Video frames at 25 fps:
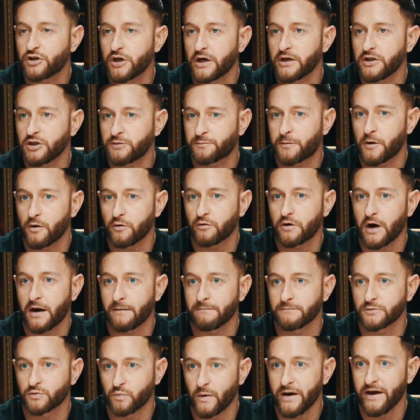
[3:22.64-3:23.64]
change
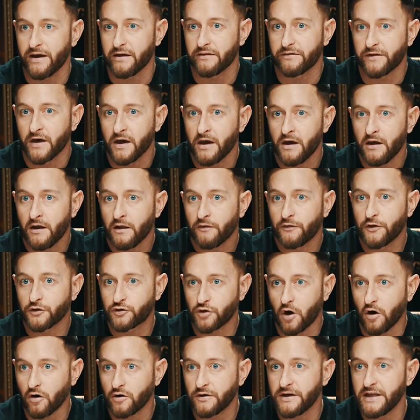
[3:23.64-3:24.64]
programs with, the
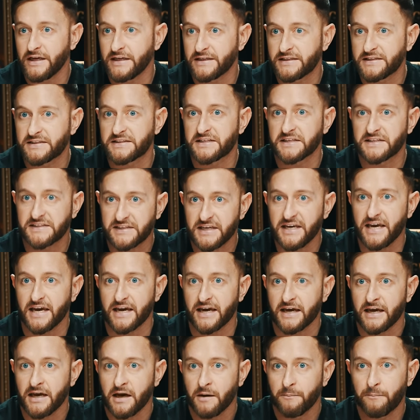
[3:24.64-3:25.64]
dog needs to see
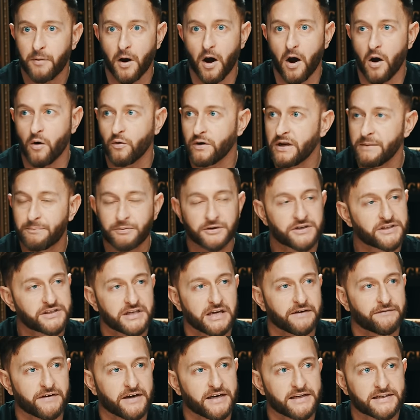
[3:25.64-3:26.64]
it, but only
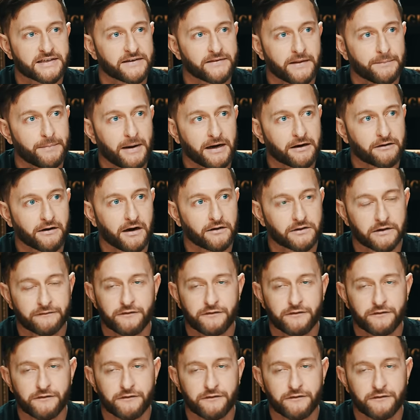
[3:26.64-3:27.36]
perceive it as in the background.